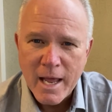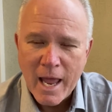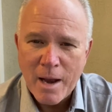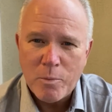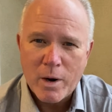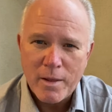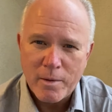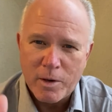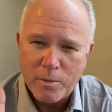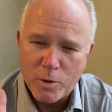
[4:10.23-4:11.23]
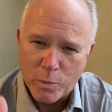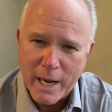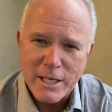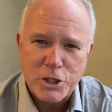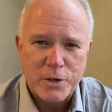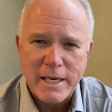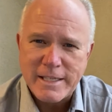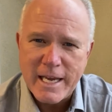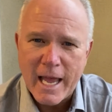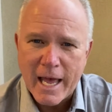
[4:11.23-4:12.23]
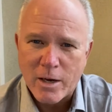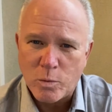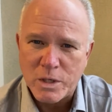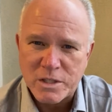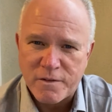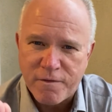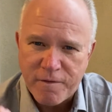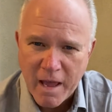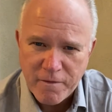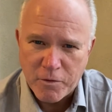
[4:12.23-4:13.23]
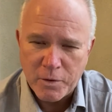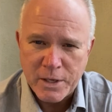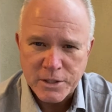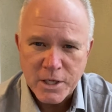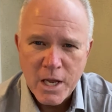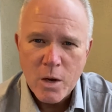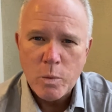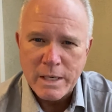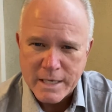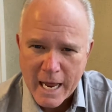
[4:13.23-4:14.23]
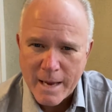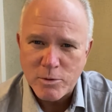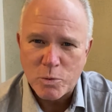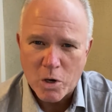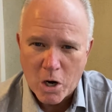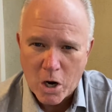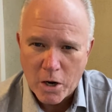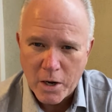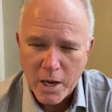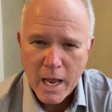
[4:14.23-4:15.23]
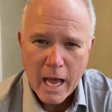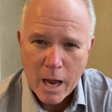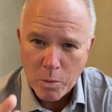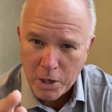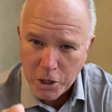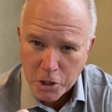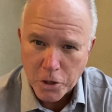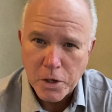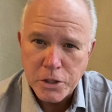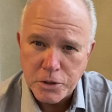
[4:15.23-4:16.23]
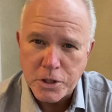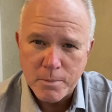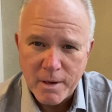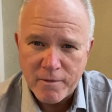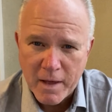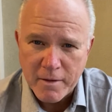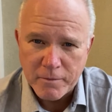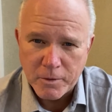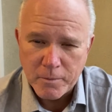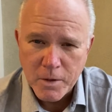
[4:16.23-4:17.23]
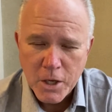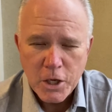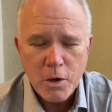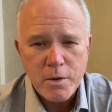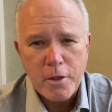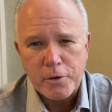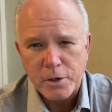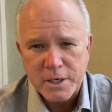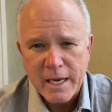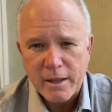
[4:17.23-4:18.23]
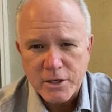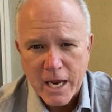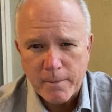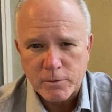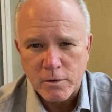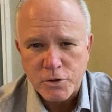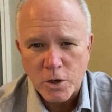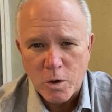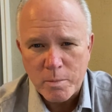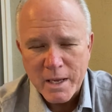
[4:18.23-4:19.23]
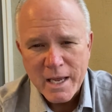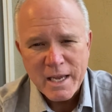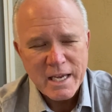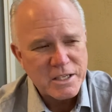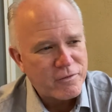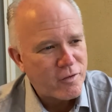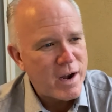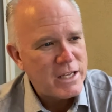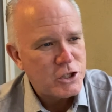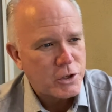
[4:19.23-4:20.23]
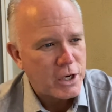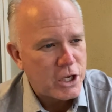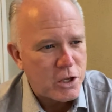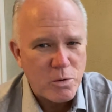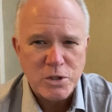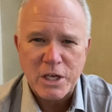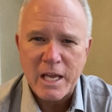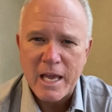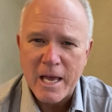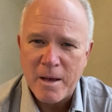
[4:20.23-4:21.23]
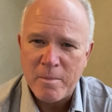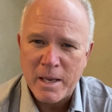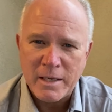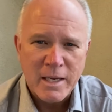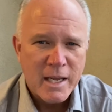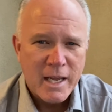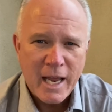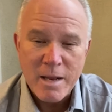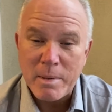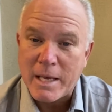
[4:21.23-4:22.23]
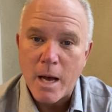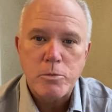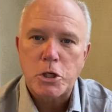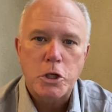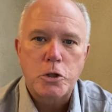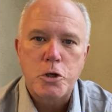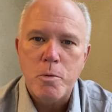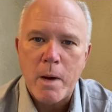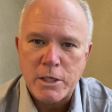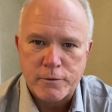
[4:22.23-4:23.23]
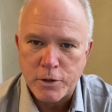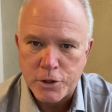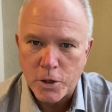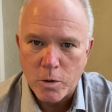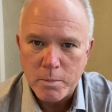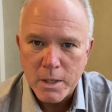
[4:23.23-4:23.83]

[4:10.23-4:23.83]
And one of the greatest traits he had was faithfulness when times were hard. I want to encourage you to be faithful. You know, in the 13th chapter of Job, his friends are accusing him, and it becomes a little too much for Job.